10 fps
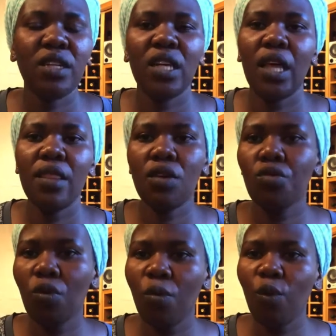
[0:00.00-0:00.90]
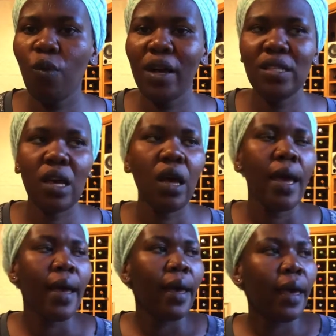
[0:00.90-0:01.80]
and then kumukuwaza.
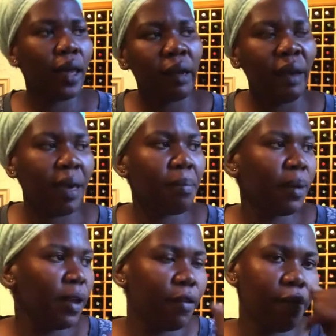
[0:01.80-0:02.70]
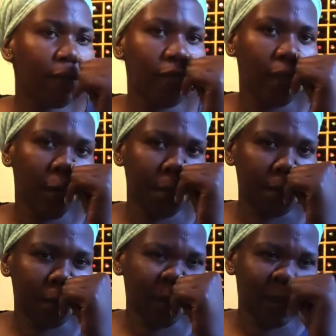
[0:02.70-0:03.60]
And I believe
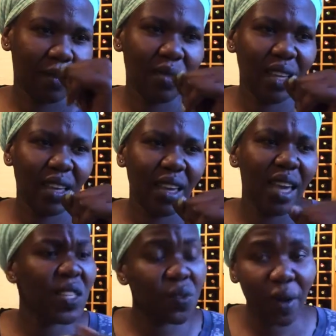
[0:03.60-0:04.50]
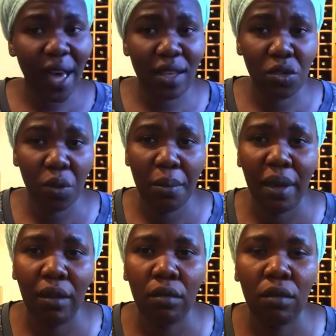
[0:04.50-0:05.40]
as for us
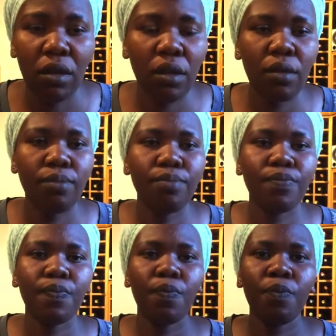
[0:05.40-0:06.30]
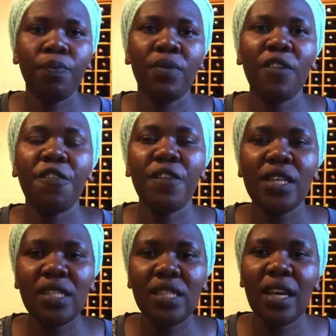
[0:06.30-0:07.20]
women, the
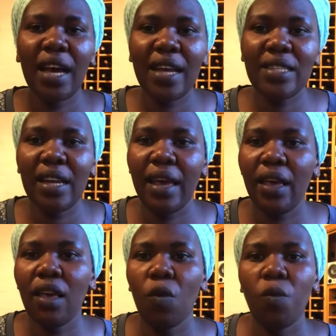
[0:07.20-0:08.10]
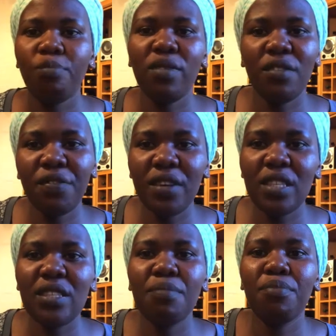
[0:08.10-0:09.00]
first cut, like the
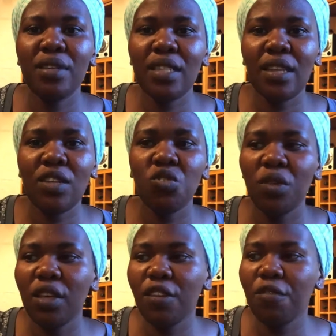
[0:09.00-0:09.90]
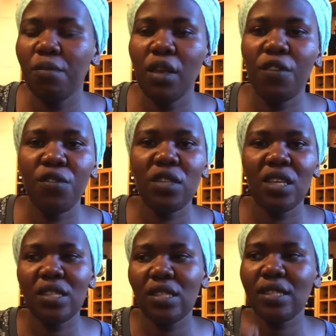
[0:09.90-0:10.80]
first beat that you give me, if you
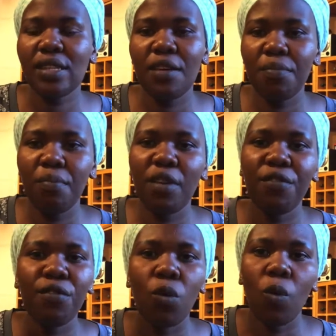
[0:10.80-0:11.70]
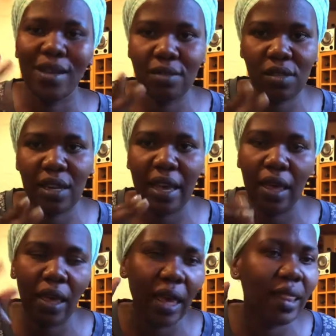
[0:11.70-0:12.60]
just slap me for once,
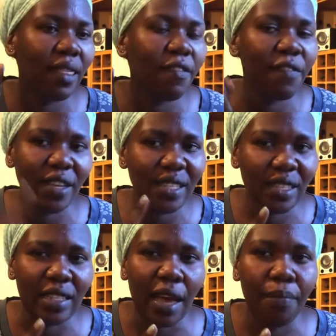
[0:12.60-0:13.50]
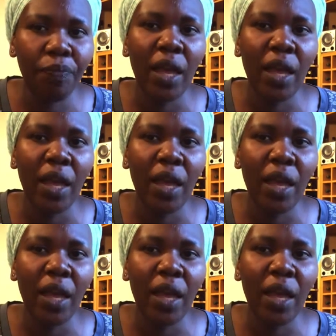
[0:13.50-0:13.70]
like the first time,